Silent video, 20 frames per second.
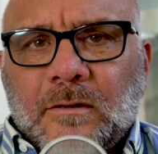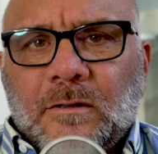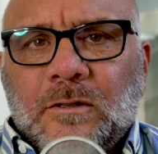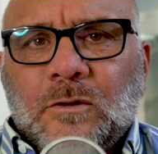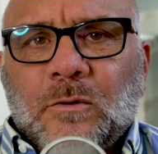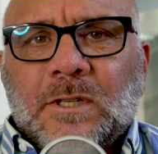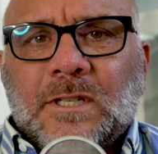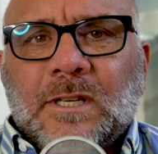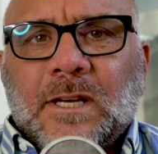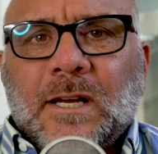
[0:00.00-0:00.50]

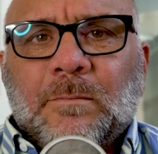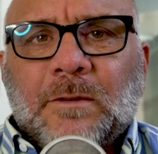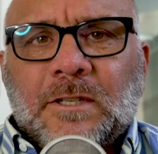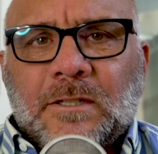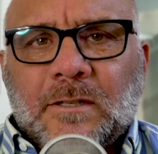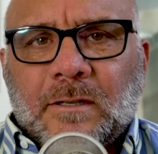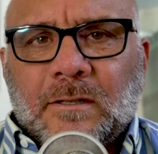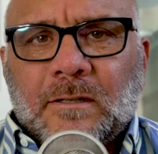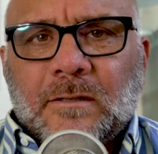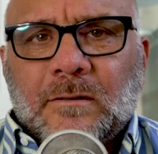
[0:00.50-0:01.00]
to its
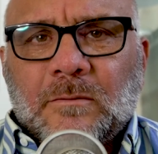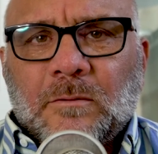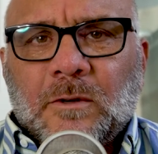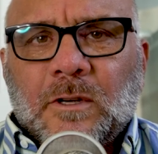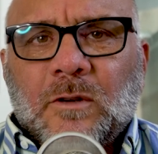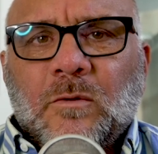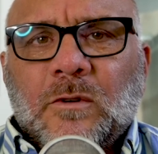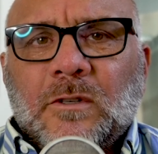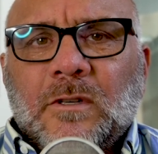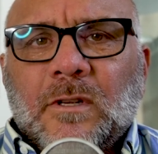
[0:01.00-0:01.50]
opposite. We're
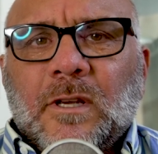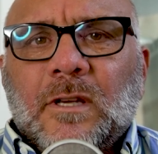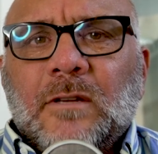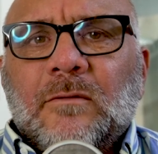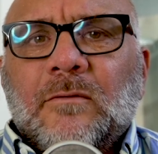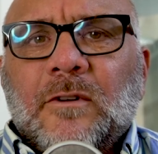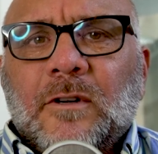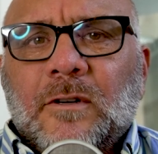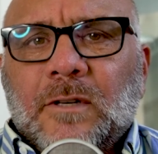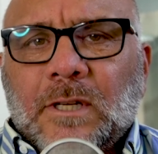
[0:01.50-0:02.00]
going to
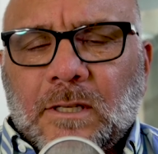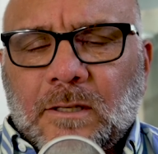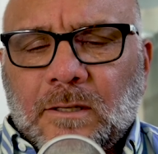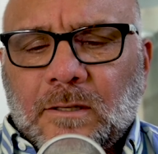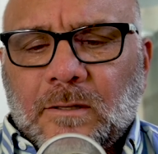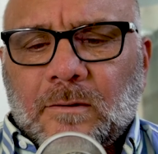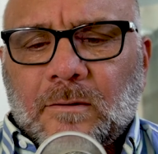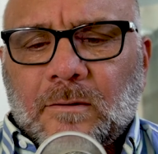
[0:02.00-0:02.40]
invert it.